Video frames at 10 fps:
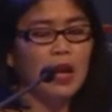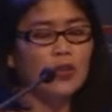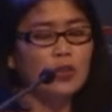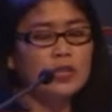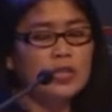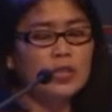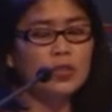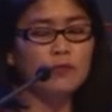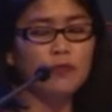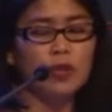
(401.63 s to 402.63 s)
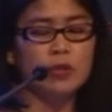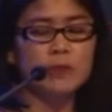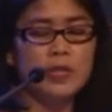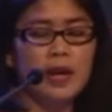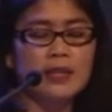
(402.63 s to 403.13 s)
Through these two
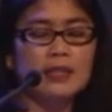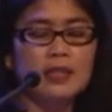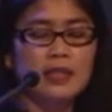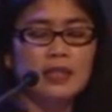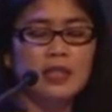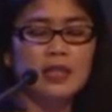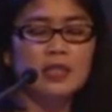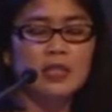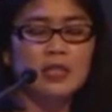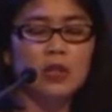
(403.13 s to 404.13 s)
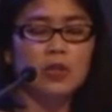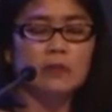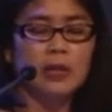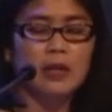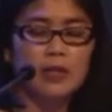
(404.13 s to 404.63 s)
forums, ICDE is
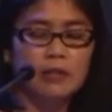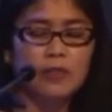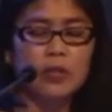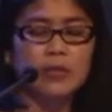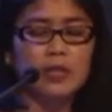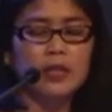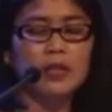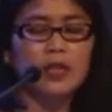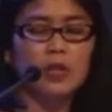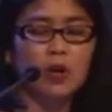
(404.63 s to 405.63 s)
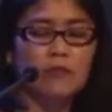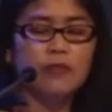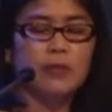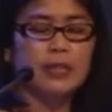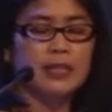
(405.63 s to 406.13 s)

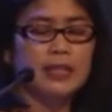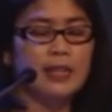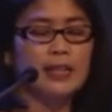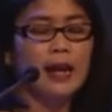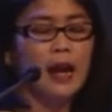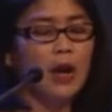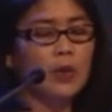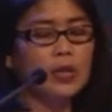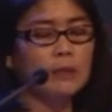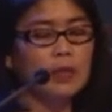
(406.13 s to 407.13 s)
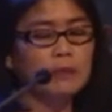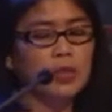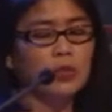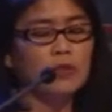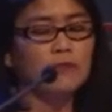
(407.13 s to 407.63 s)
reconfirming again our
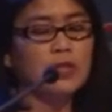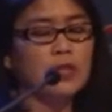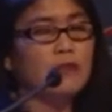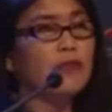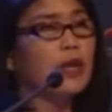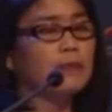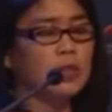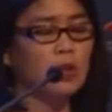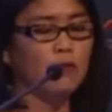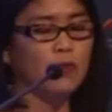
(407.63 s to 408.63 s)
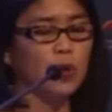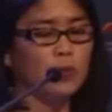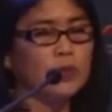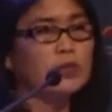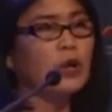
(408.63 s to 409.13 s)
commitment to the further development of
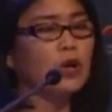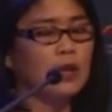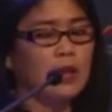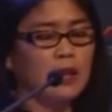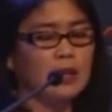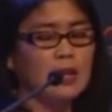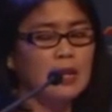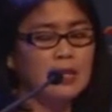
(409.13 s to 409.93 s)
open, online,